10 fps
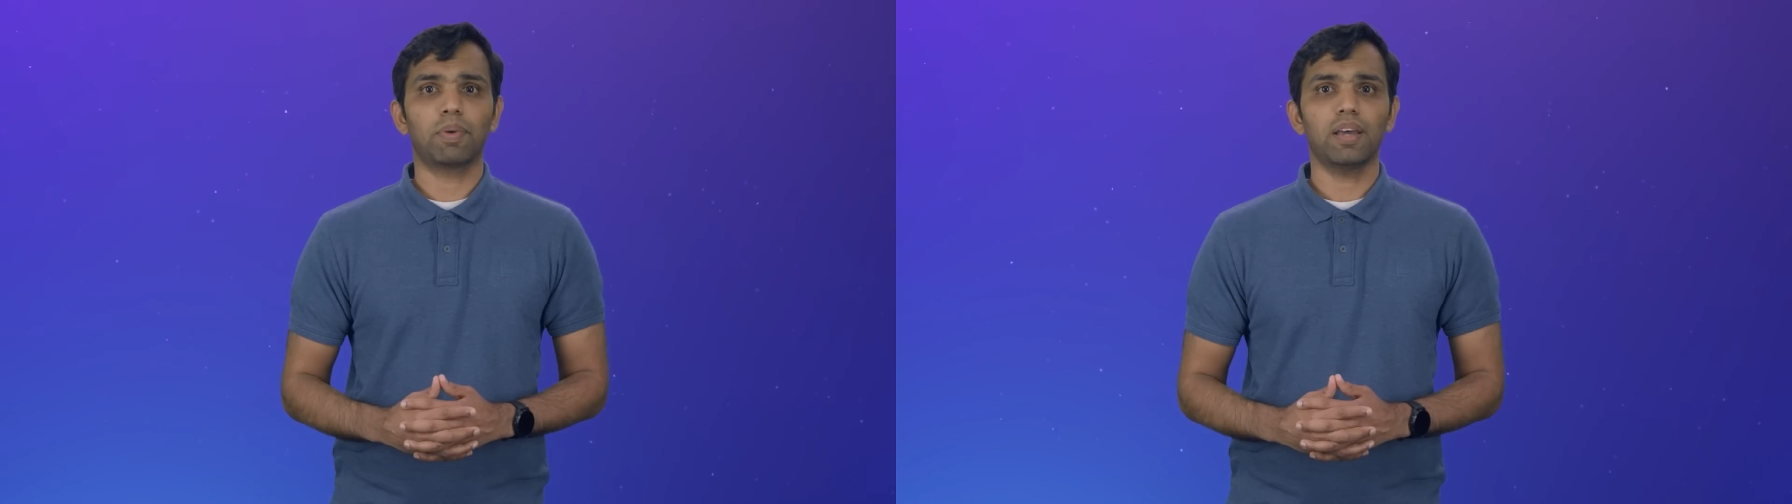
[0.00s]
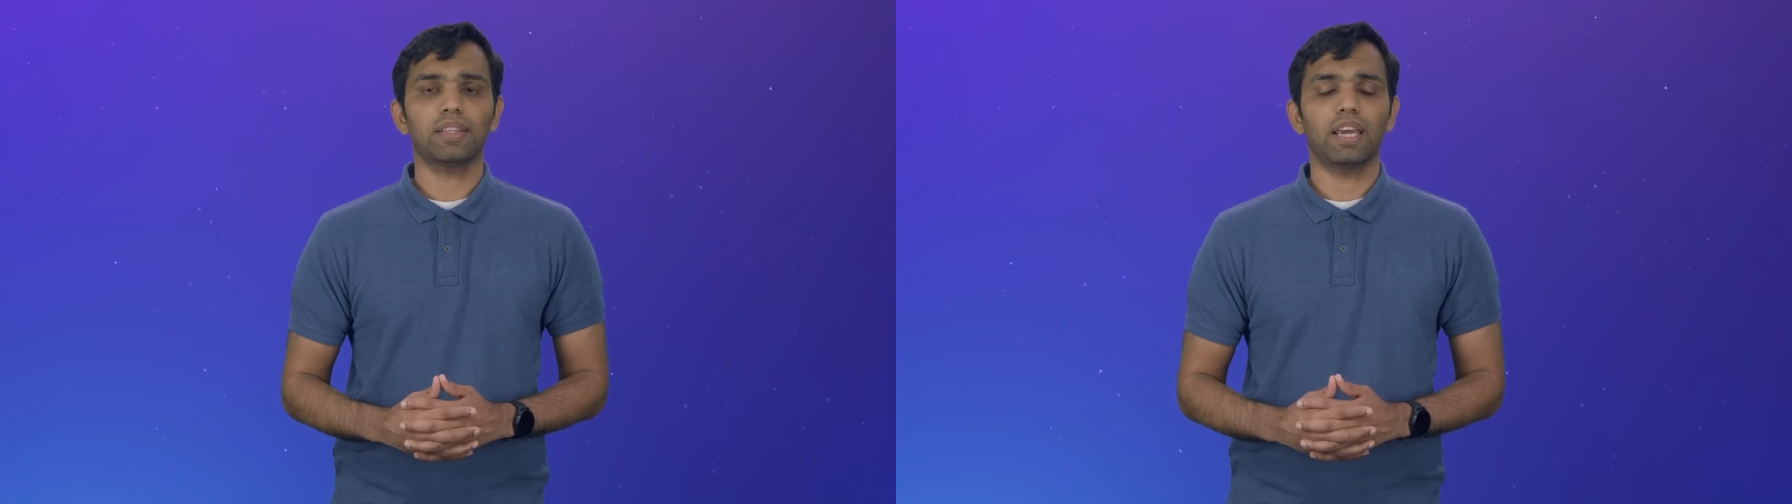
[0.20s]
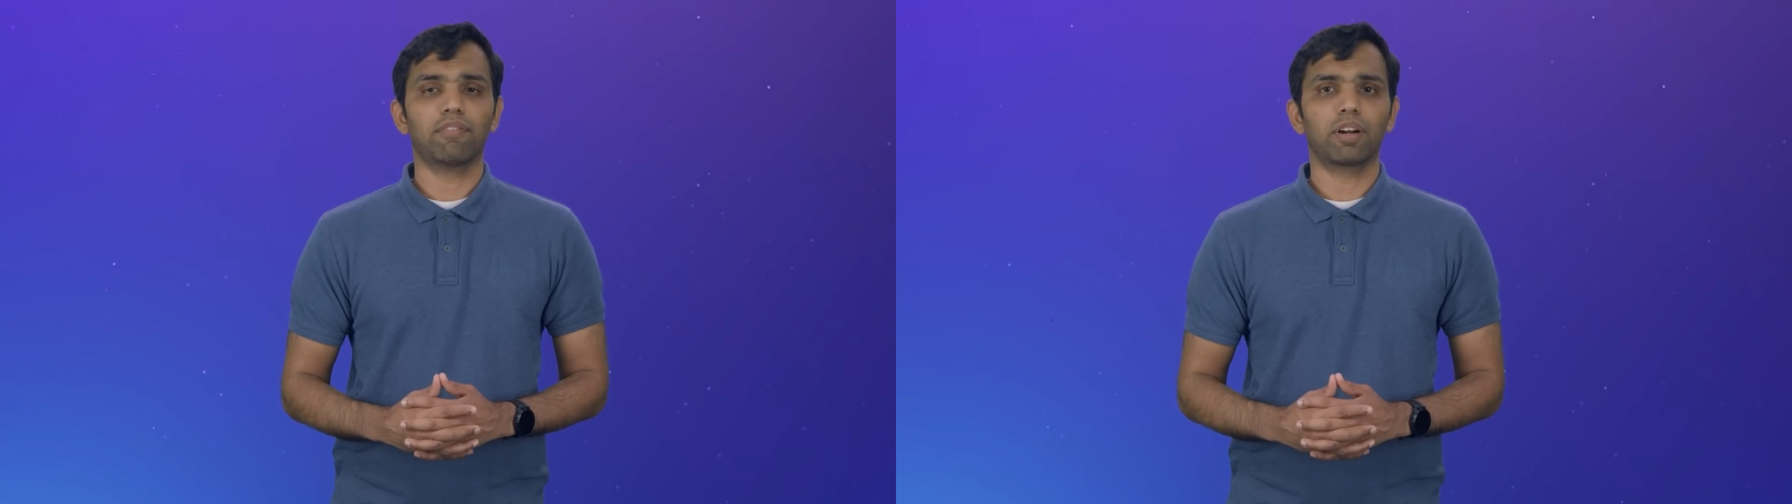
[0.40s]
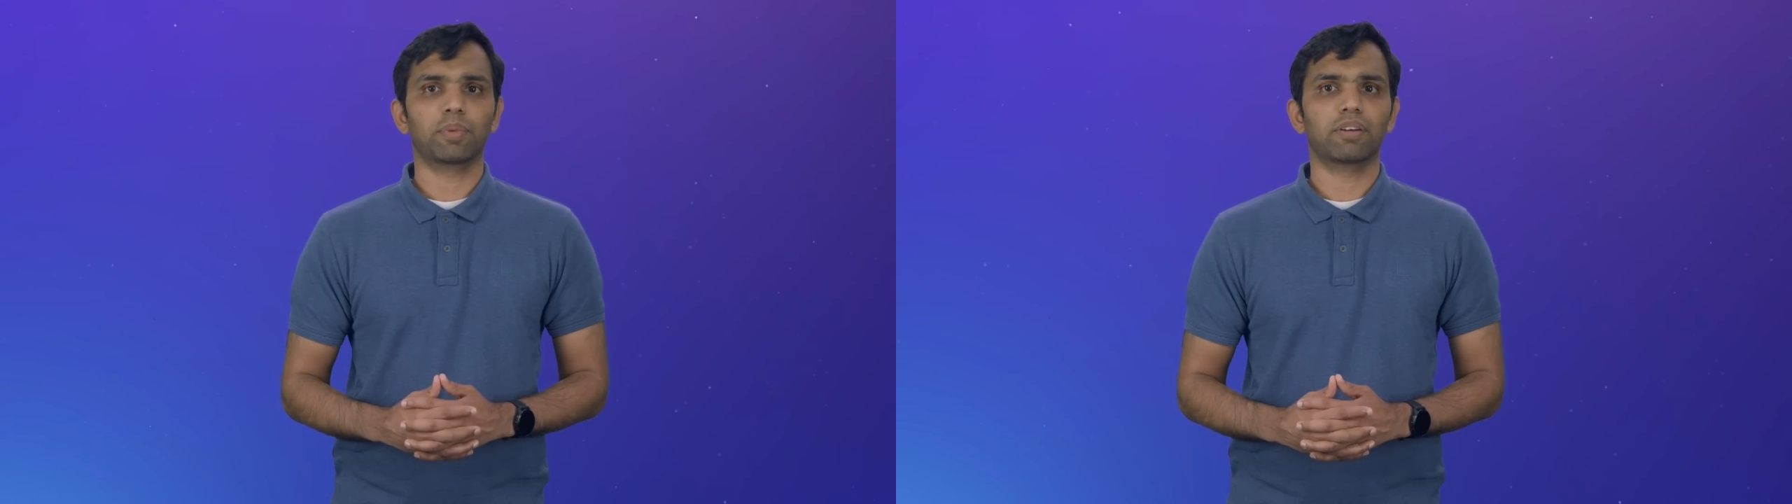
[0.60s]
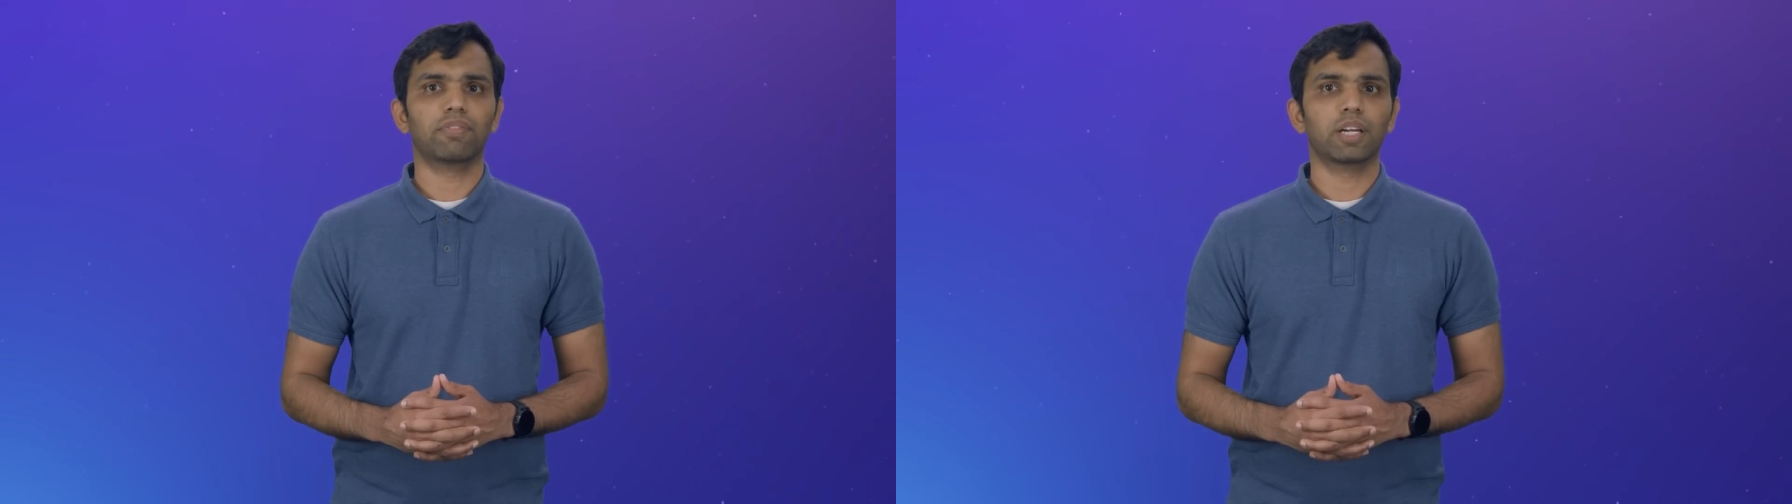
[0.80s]
path
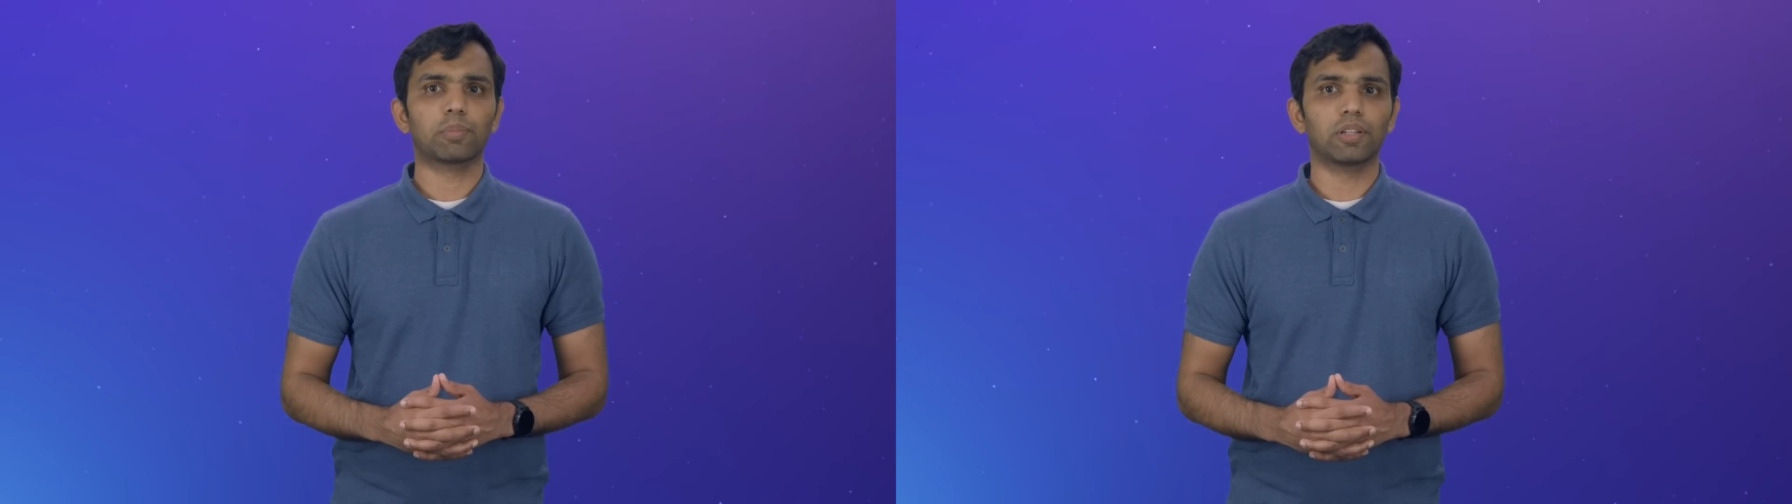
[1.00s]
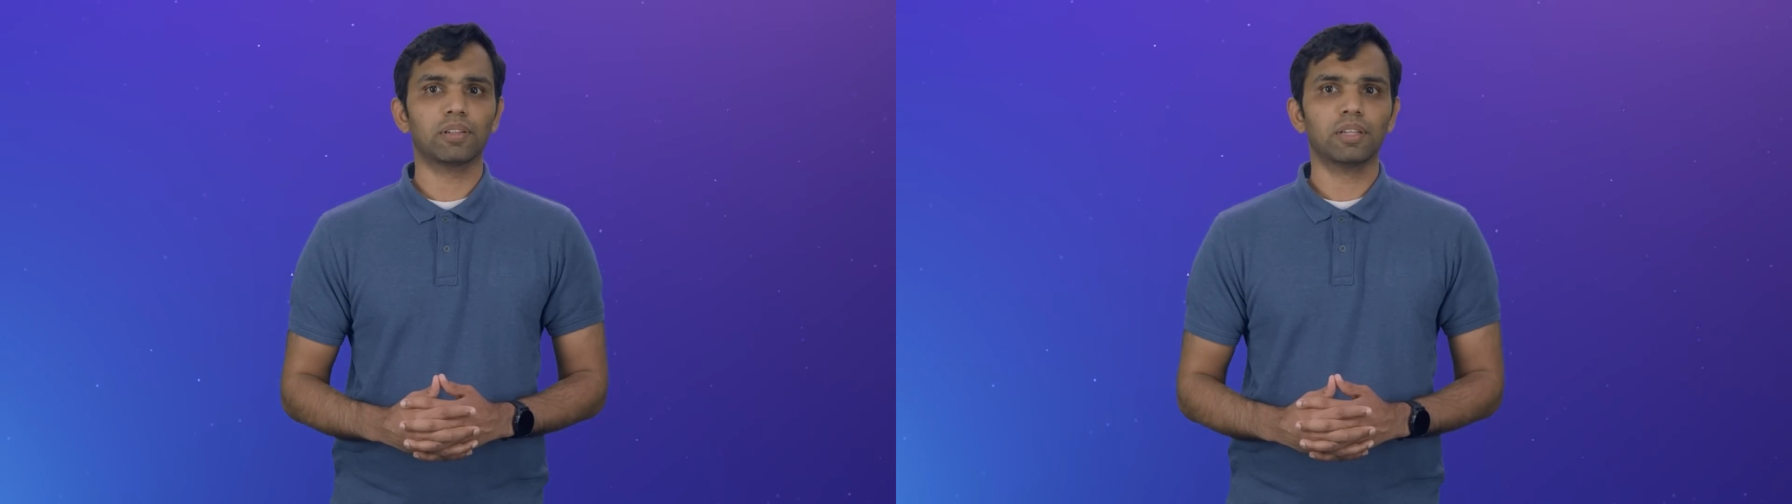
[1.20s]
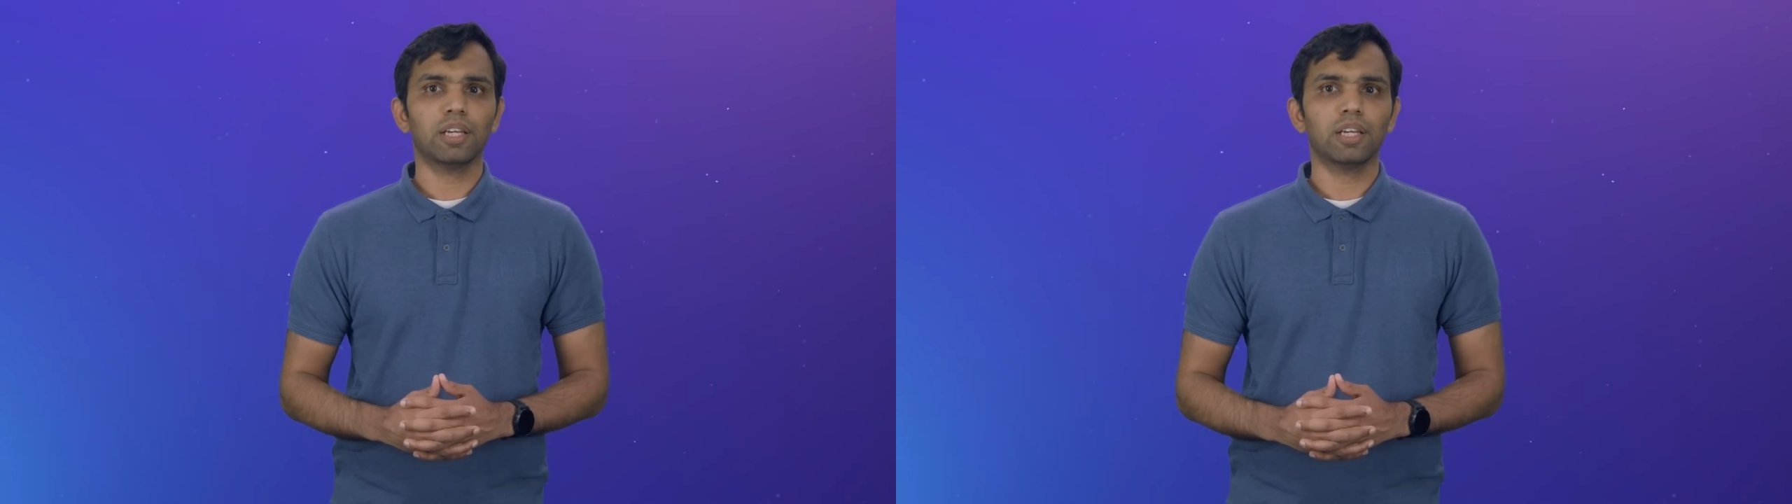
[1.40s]
environment variable